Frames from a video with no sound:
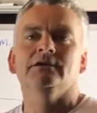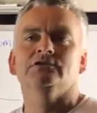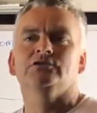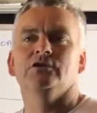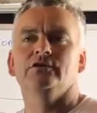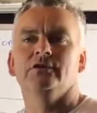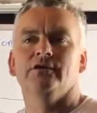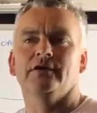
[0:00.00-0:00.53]

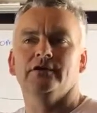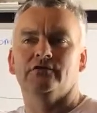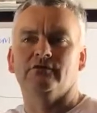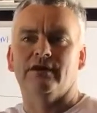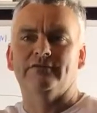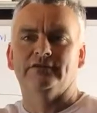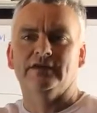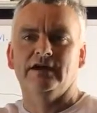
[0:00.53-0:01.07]
due to the
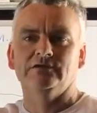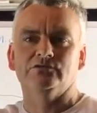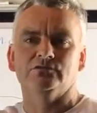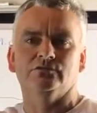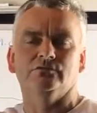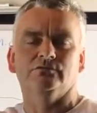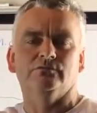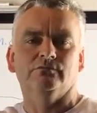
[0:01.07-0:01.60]

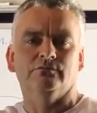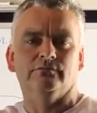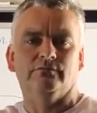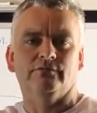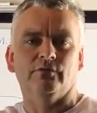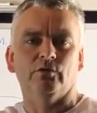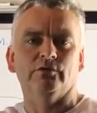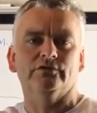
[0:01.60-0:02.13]
gravitational
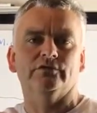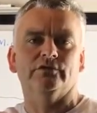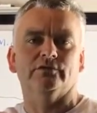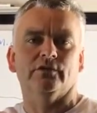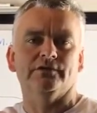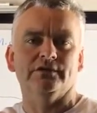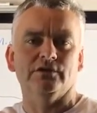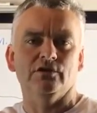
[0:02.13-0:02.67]
forces
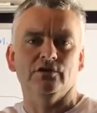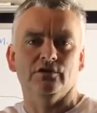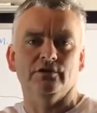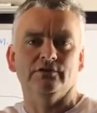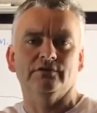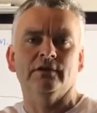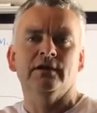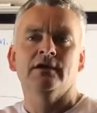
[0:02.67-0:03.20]
on the
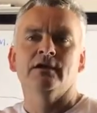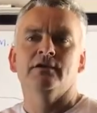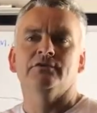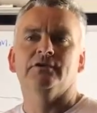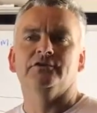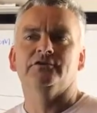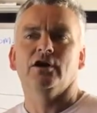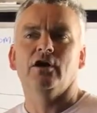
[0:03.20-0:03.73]
earth,
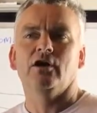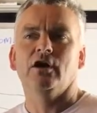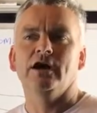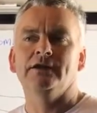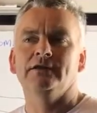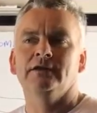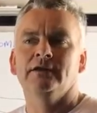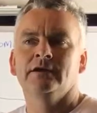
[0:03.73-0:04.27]
the tide